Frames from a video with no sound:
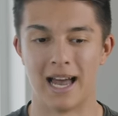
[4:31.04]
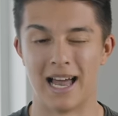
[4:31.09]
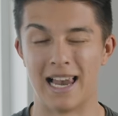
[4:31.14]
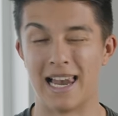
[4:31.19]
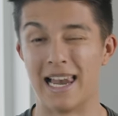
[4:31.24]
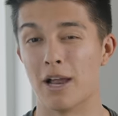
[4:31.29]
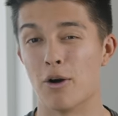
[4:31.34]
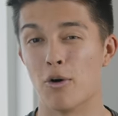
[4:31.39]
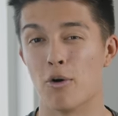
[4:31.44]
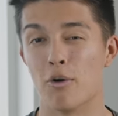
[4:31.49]
a
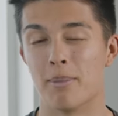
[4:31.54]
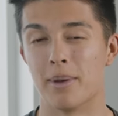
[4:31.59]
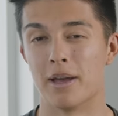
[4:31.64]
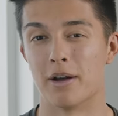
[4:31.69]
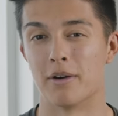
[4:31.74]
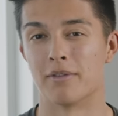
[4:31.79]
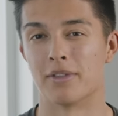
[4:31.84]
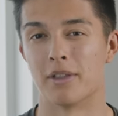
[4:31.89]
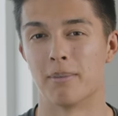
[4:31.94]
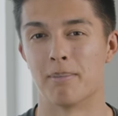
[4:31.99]
little
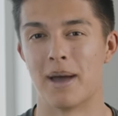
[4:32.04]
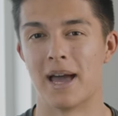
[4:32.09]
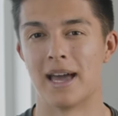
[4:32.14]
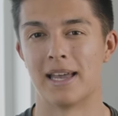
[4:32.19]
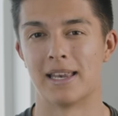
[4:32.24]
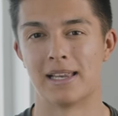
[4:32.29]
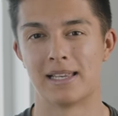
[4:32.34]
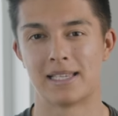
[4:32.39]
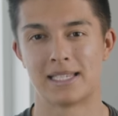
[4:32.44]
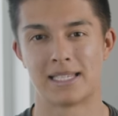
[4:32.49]
bit of the
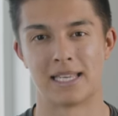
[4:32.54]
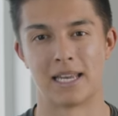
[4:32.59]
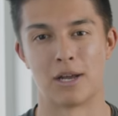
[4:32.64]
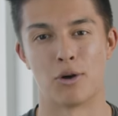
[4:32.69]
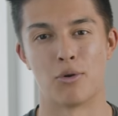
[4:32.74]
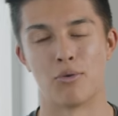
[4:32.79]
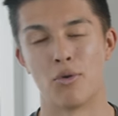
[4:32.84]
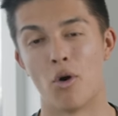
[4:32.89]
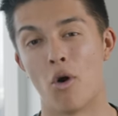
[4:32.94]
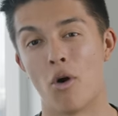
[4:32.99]
bed
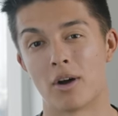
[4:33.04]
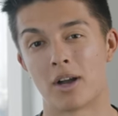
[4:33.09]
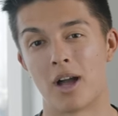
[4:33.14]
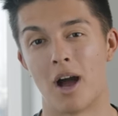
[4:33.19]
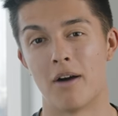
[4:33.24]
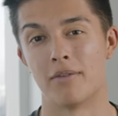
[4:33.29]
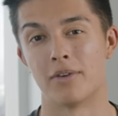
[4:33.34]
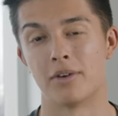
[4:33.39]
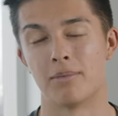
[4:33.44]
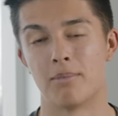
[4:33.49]
still not
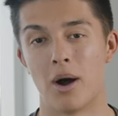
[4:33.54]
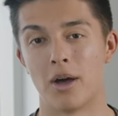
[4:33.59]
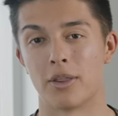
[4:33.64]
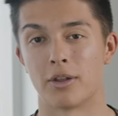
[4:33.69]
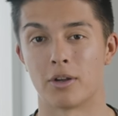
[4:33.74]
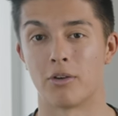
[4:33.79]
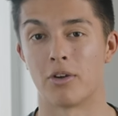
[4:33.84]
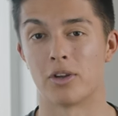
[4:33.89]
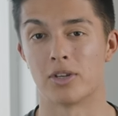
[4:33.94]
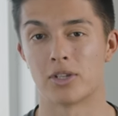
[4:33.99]
covered by
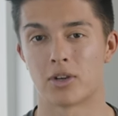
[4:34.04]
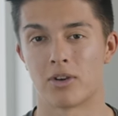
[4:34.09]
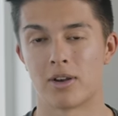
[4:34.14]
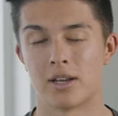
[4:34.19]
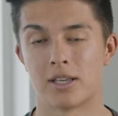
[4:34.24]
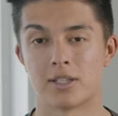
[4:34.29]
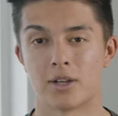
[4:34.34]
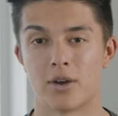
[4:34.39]
the green screen.